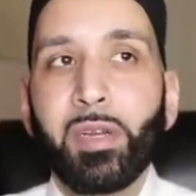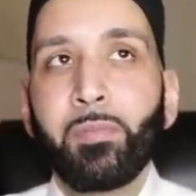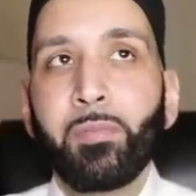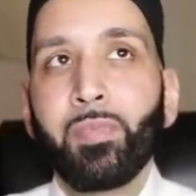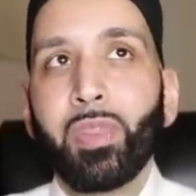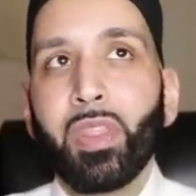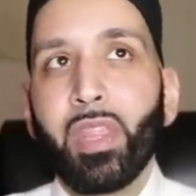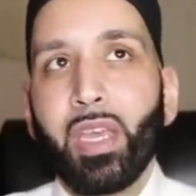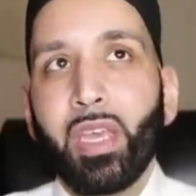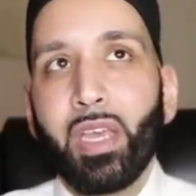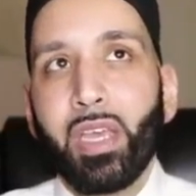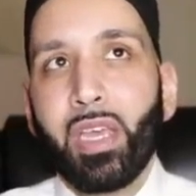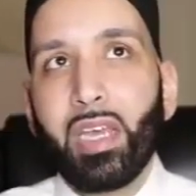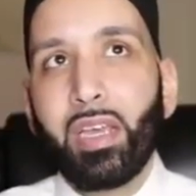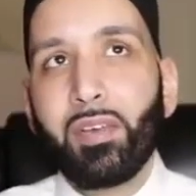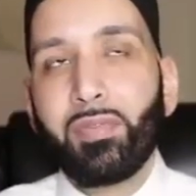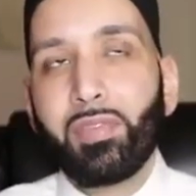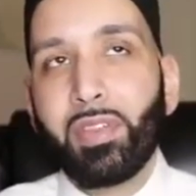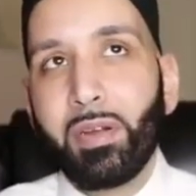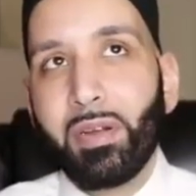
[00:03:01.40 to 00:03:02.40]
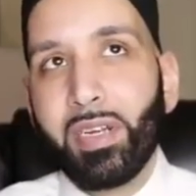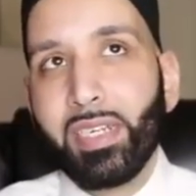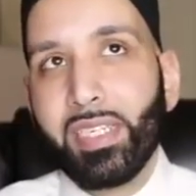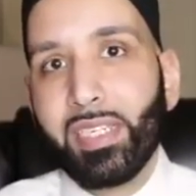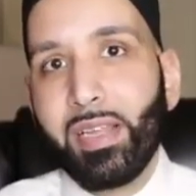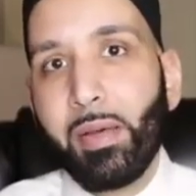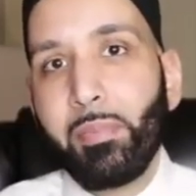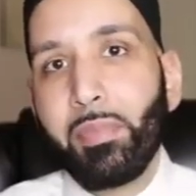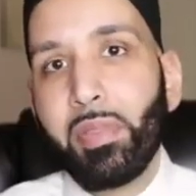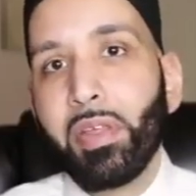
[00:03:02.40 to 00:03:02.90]
it. If there is
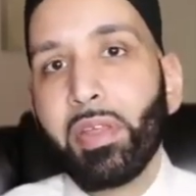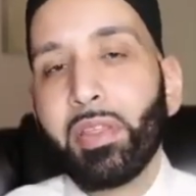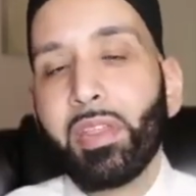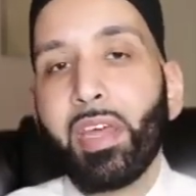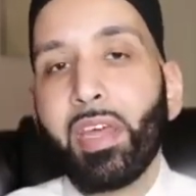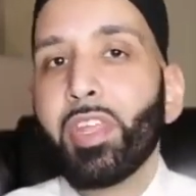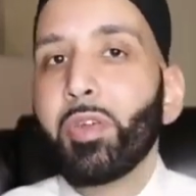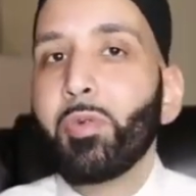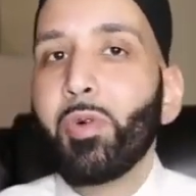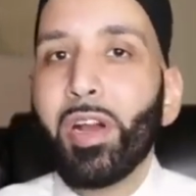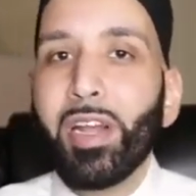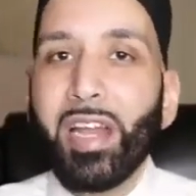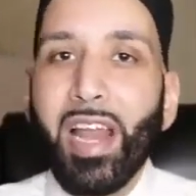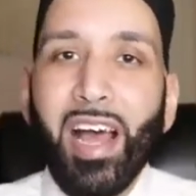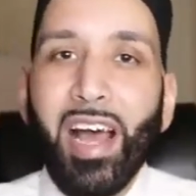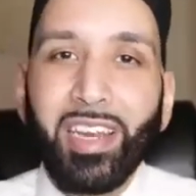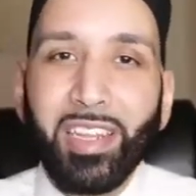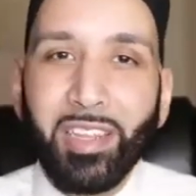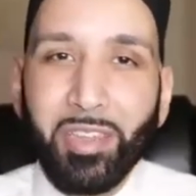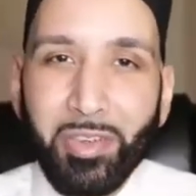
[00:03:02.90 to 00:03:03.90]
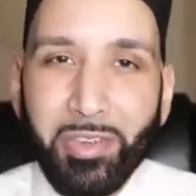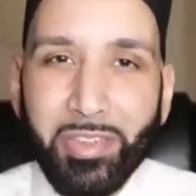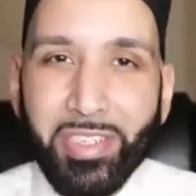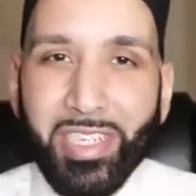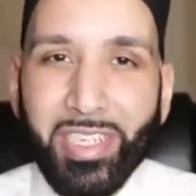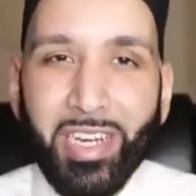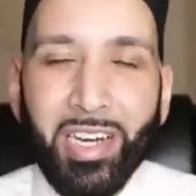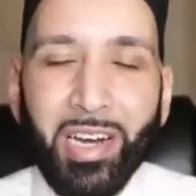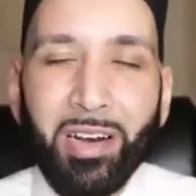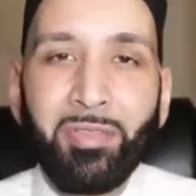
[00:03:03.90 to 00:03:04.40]
something that you are not
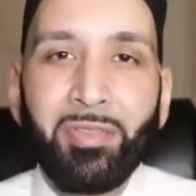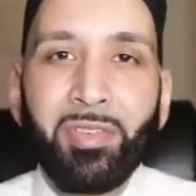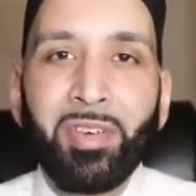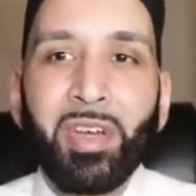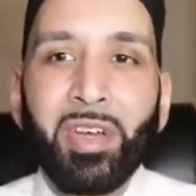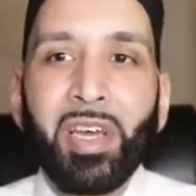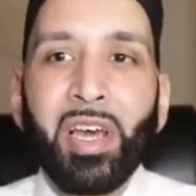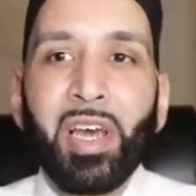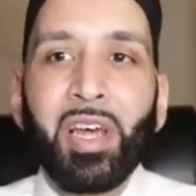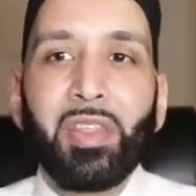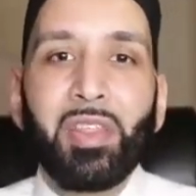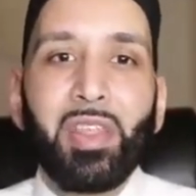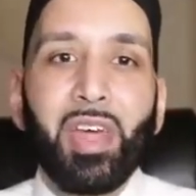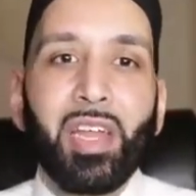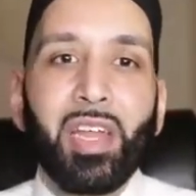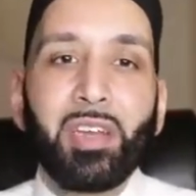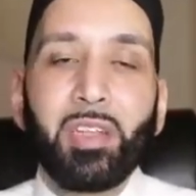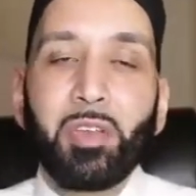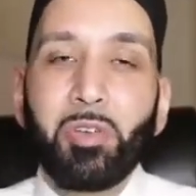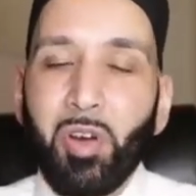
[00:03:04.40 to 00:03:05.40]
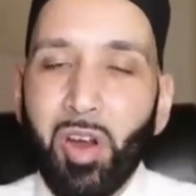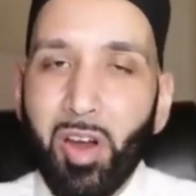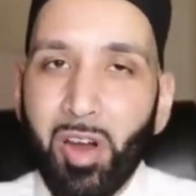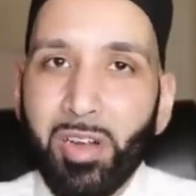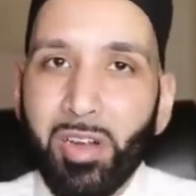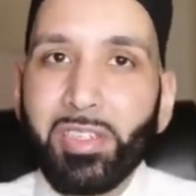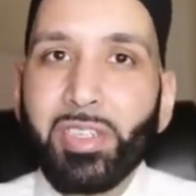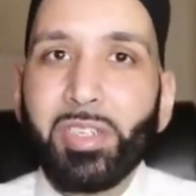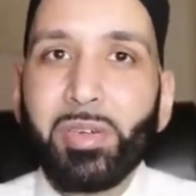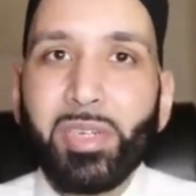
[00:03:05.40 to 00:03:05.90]
guilty of, then you are
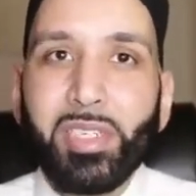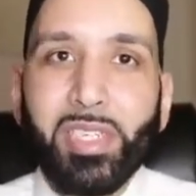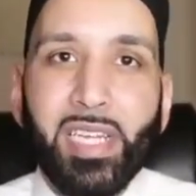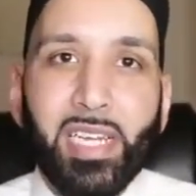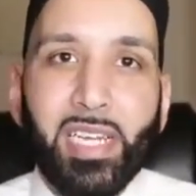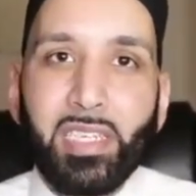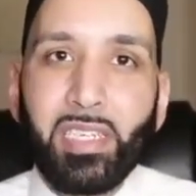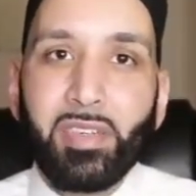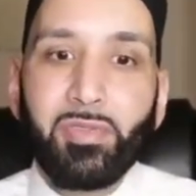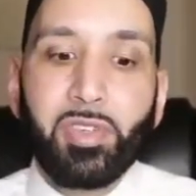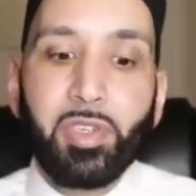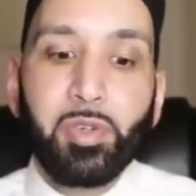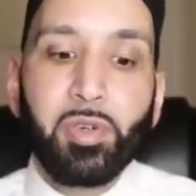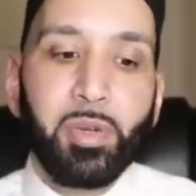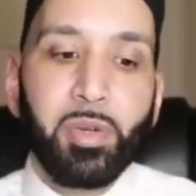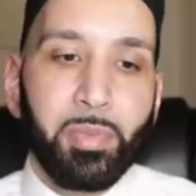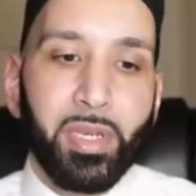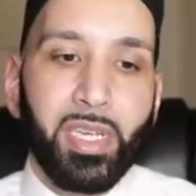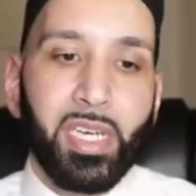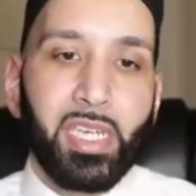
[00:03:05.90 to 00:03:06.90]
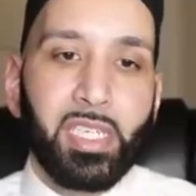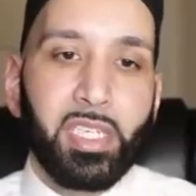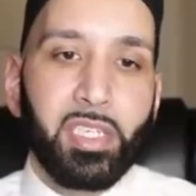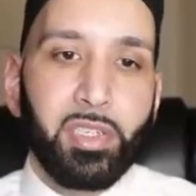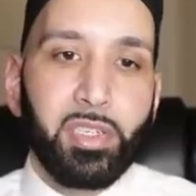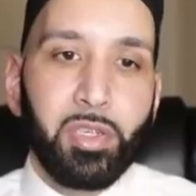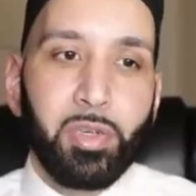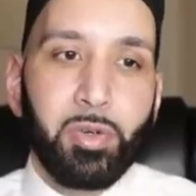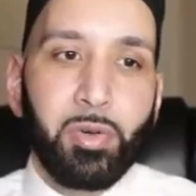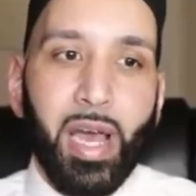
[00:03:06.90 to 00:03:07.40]
also attentive to it
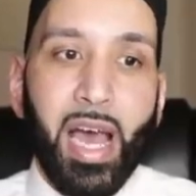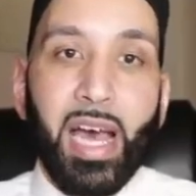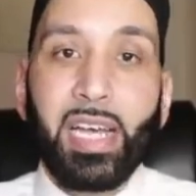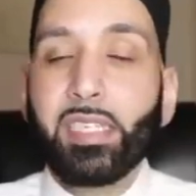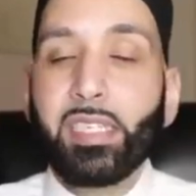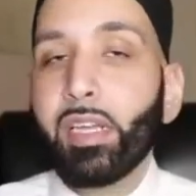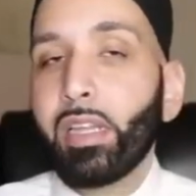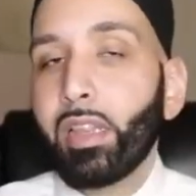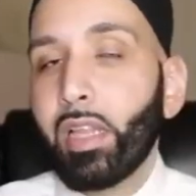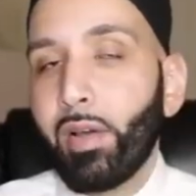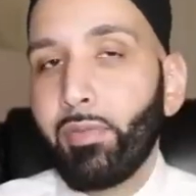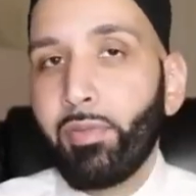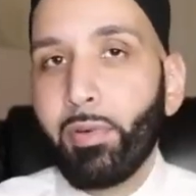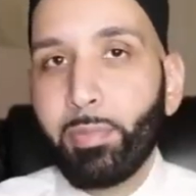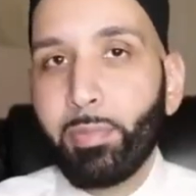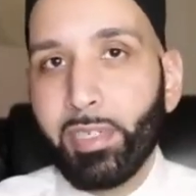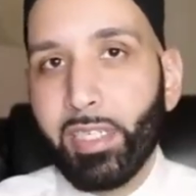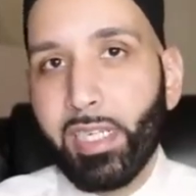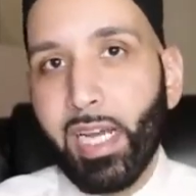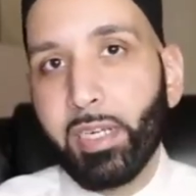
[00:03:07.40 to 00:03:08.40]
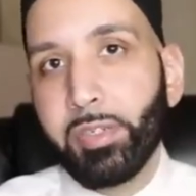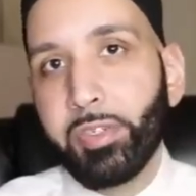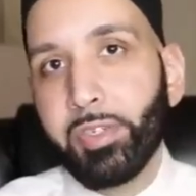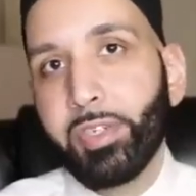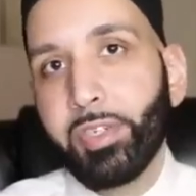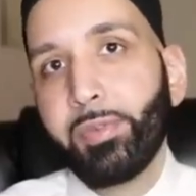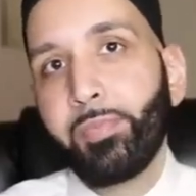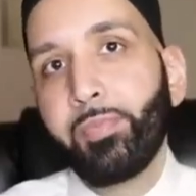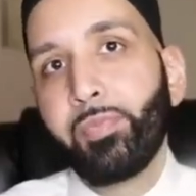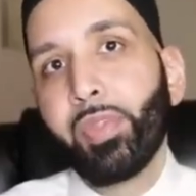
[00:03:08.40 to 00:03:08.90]
because you ask Allah for
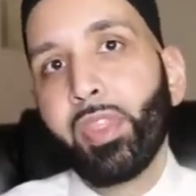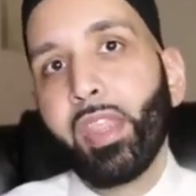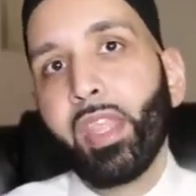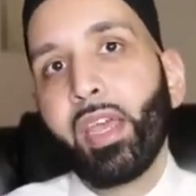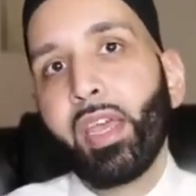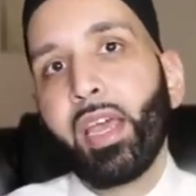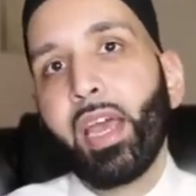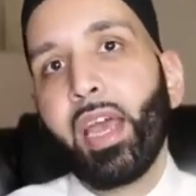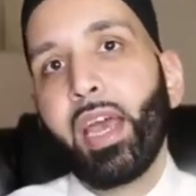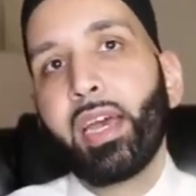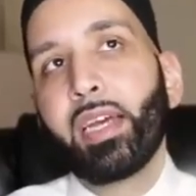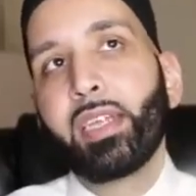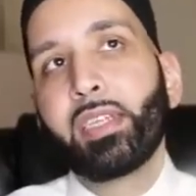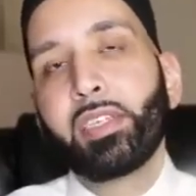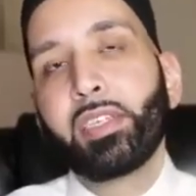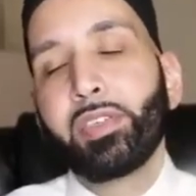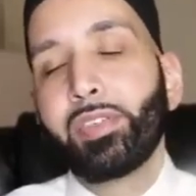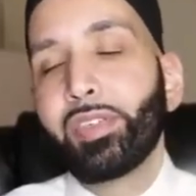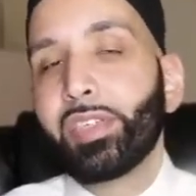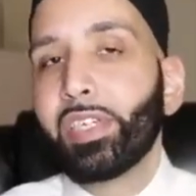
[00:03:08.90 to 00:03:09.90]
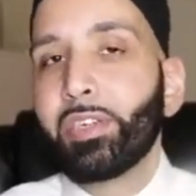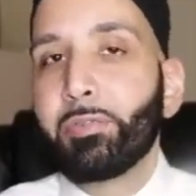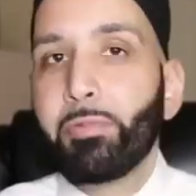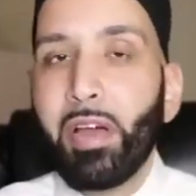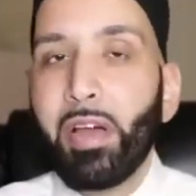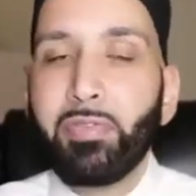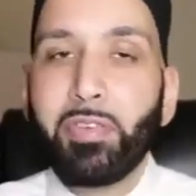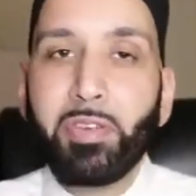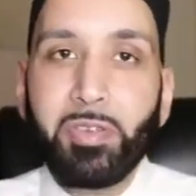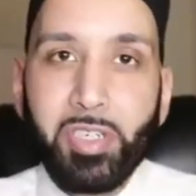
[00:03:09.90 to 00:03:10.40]
protection and you seek
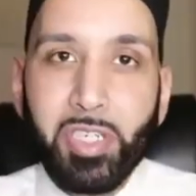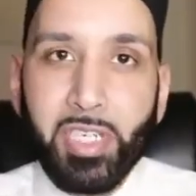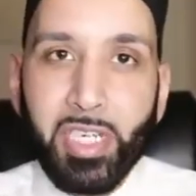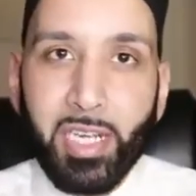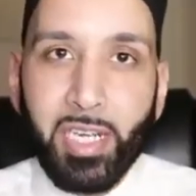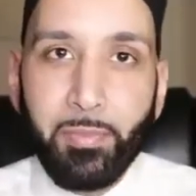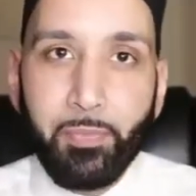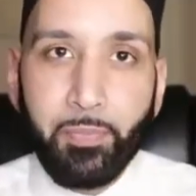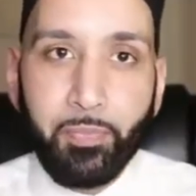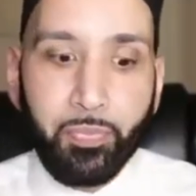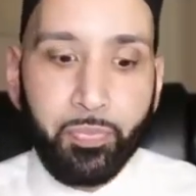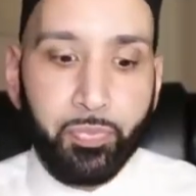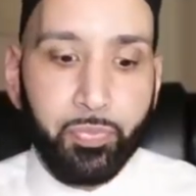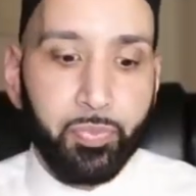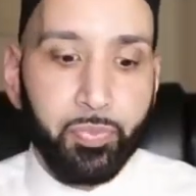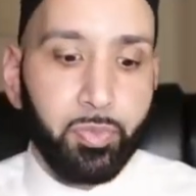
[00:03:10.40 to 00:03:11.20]
refuge in Him